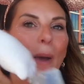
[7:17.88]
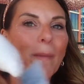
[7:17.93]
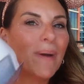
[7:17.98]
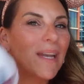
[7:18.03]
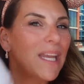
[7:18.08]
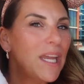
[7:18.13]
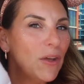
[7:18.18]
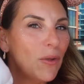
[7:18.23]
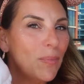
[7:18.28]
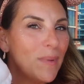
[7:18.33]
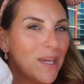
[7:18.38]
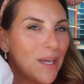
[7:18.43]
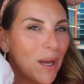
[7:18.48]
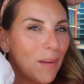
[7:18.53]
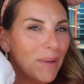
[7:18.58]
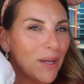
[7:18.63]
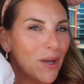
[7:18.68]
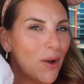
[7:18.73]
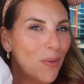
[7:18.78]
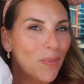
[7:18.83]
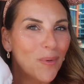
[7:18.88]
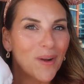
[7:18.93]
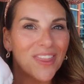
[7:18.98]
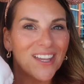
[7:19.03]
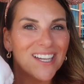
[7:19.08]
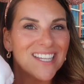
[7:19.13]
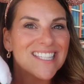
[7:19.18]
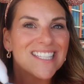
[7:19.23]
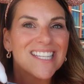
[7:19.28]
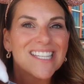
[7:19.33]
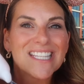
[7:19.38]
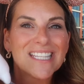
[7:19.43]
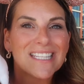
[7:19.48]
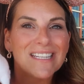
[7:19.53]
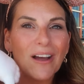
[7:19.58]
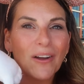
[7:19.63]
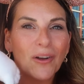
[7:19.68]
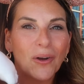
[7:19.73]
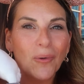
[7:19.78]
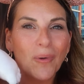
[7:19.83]
but he'll be coming home with us to
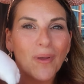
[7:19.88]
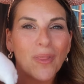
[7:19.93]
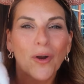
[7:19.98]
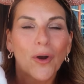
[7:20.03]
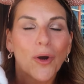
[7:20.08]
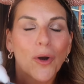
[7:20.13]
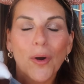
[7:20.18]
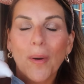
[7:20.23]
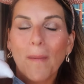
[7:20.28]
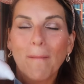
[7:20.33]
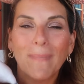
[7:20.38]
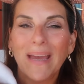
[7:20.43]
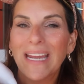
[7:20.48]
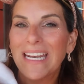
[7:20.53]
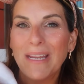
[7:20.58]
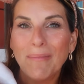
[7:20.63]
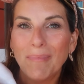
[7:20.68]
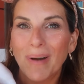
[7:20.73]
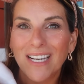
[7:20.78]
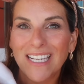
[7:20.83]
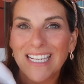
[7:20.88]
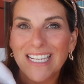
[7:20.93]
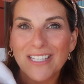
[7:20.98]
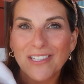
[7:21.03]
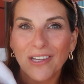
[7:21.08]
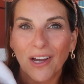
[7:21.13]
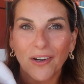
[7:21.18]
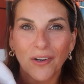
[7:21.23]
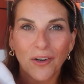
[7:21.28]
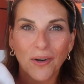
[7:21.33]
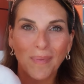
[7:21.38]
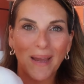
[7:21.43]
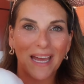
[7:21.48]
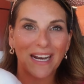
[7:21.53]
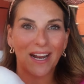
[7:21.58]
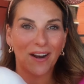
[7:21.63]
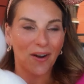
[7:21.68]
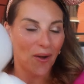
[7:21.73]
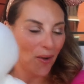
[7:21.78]
snuggle with her many buddies on her bed at